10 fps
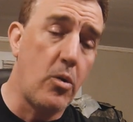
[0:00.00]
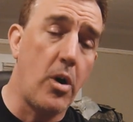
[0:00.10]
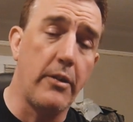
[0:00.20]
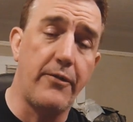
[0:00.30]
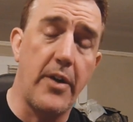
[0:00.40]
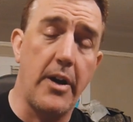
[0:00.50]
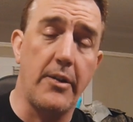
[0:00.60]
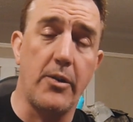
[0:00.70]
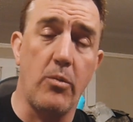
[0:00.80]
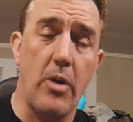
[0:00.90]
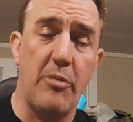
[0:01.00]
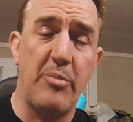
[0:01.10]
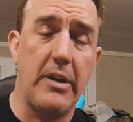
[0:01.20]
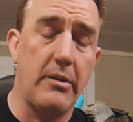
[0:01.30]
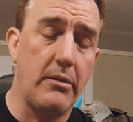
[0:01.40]
qualified on their
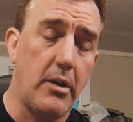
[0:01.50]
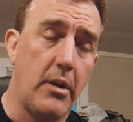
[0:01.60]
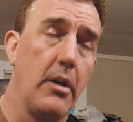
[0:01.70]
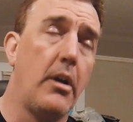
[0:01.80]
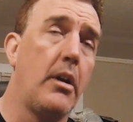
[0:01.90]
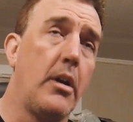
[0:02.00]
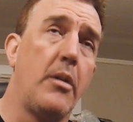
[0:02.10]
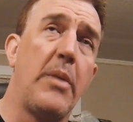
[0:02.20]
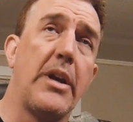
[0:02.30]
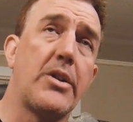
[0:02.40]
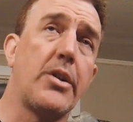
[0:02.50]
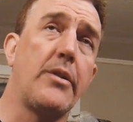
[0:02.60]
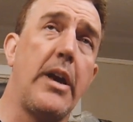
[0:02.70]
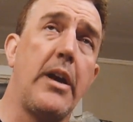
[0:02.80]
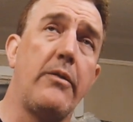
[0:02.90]
weapon, make
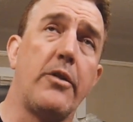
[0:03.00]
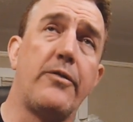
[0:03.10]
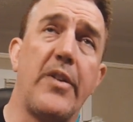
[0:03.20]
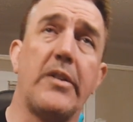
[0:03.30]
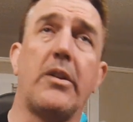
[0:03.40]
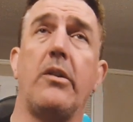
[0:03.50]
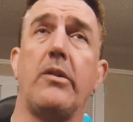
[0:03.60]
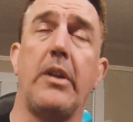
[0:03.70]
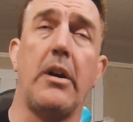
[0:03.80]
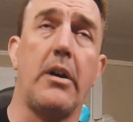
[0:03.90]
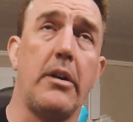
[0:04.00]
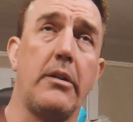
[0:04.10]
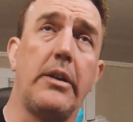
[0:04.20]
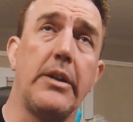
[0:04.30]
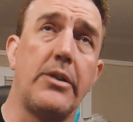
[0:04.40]
sure they have their physicals
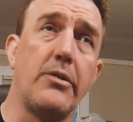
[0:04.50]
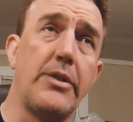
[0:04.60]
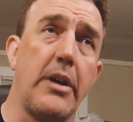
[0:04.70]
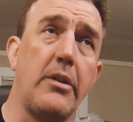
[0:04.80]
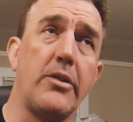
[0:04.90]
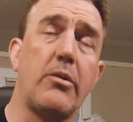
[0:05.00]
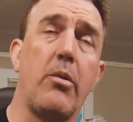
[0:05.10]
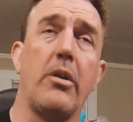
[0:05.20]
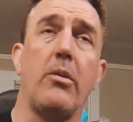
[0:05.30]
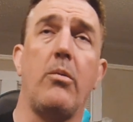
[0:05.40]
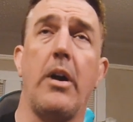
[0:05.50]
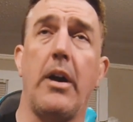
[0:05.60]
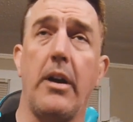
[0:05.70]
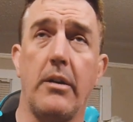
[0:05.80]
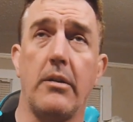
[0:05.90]
done, get their dental squared
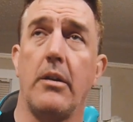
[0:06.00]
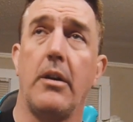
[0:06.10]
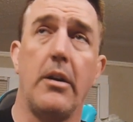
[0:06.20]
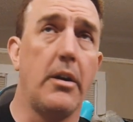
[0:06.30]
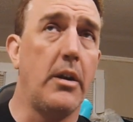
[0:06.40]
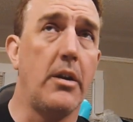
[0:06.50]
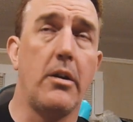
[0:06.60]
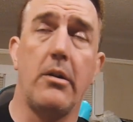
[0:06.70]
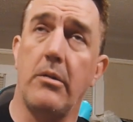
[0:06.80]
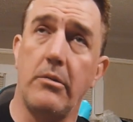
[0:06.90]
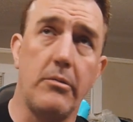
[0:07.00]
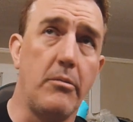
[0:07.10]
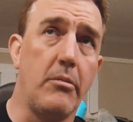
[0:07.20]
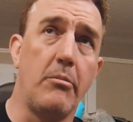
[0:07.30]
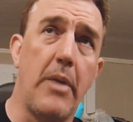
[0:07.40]
away,
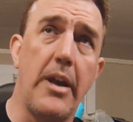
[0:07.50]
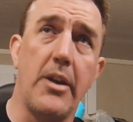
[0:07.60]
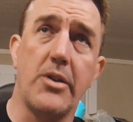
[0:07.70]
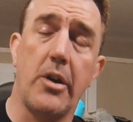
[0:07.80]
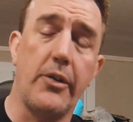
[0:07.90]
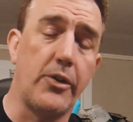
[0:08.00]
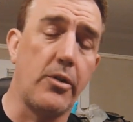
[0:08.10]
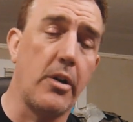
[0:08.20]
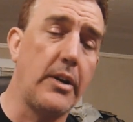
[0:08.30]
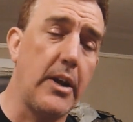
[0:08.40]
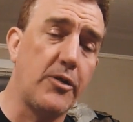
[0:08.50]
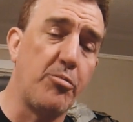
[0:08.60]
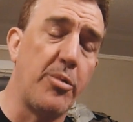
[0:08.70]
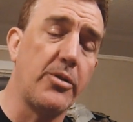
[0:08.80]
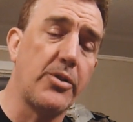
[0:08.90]
manage all the drug
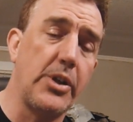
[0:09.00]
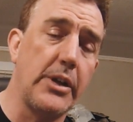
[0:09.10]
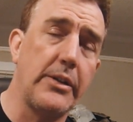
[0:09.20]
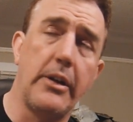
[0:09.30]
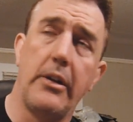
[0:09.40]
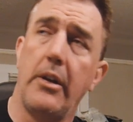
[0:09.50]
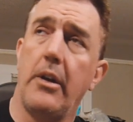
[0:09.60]
test bullshit,